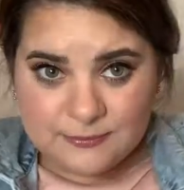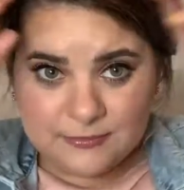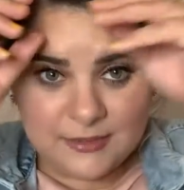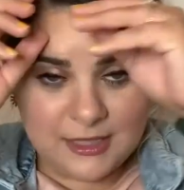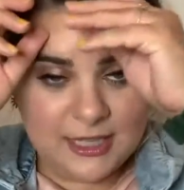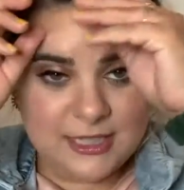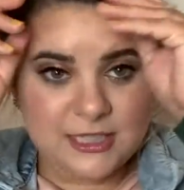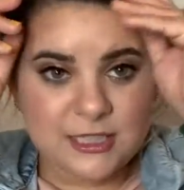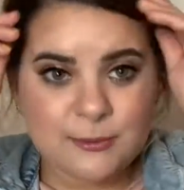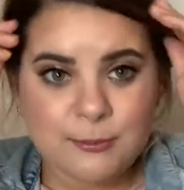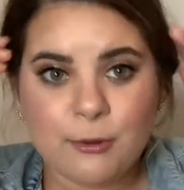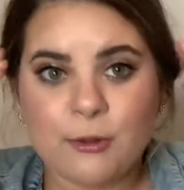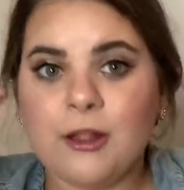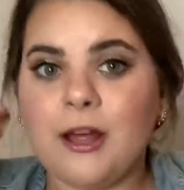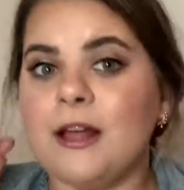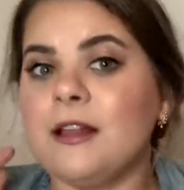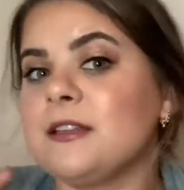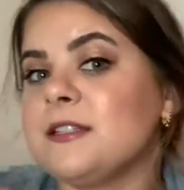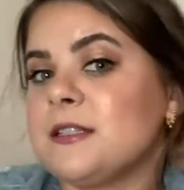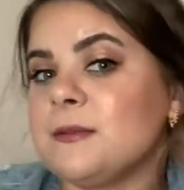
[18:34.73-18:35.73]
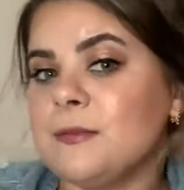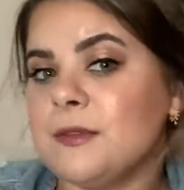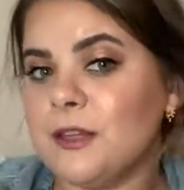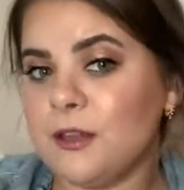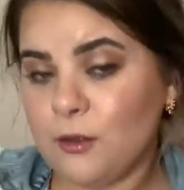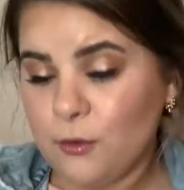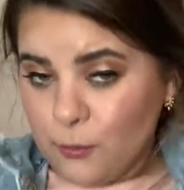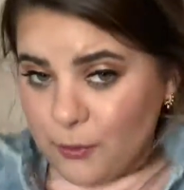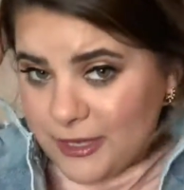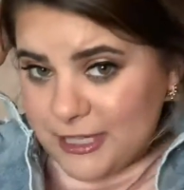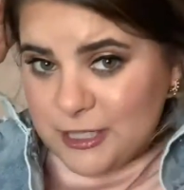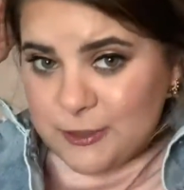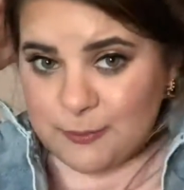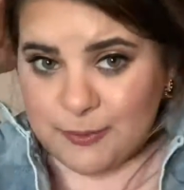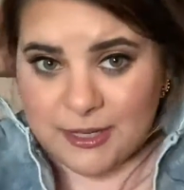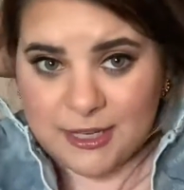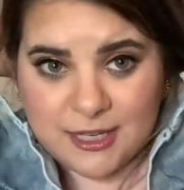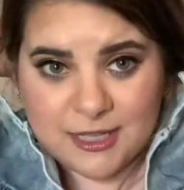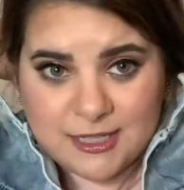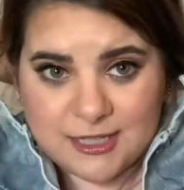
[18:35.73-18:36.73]
Let's pull out some little
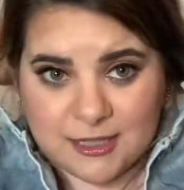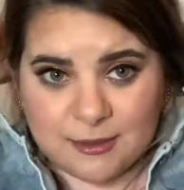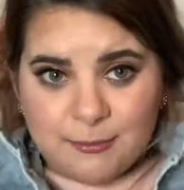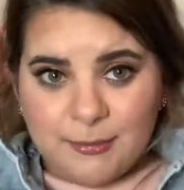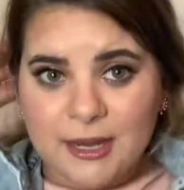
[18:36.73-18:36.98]
wispies and